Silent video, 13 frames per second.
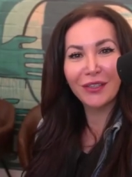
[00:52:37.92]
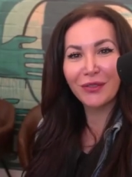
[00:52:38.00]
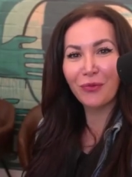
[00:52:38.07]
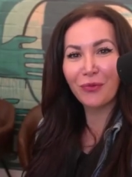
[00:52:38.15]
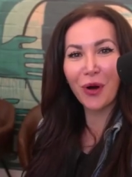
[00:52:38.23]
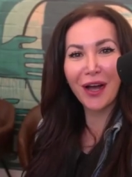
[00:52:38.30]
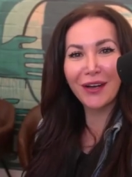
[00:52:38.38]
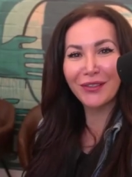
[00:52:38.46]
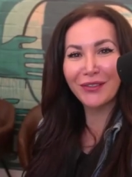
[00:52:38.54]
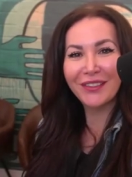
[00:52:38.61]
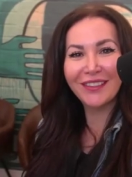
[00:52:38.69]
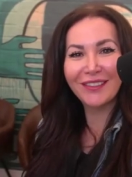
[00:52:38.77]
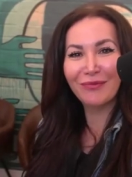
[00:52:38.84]
it's a wild,
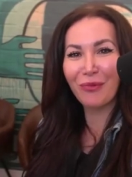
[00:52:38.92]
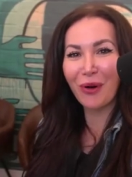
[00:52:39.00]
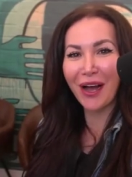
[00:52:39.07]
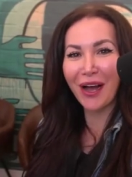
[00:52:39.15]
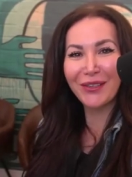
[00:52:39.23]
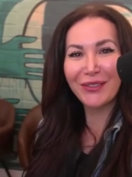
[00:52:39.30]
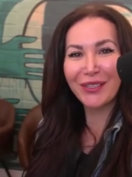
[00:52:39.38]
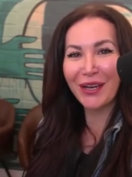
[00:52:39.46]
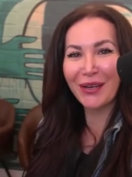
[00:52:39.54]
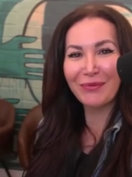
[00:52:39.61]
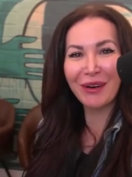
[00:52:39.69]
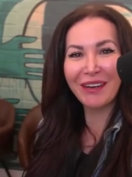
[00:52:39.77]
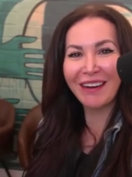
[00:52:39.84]
wild
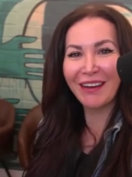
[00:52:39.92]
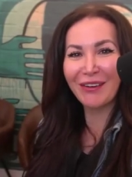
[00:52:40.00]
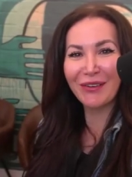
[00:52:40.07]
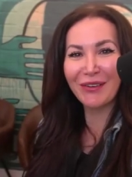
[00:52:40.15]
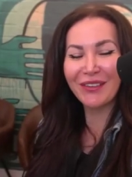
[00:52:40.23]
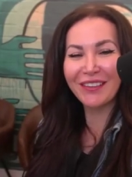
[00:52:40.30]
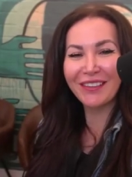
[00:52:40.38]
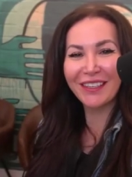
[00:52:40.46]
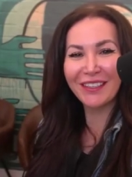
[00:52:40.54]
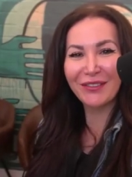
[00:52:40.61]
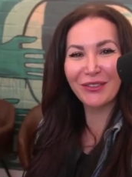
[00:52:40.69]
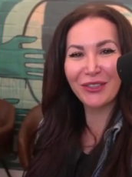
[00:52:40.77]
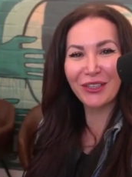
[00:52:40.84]
time right now.
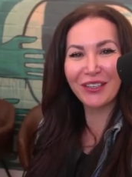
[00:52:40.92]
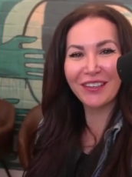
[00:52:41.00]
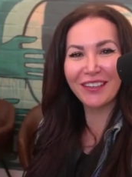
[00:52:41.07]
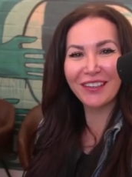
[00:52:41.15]
That's for sure. It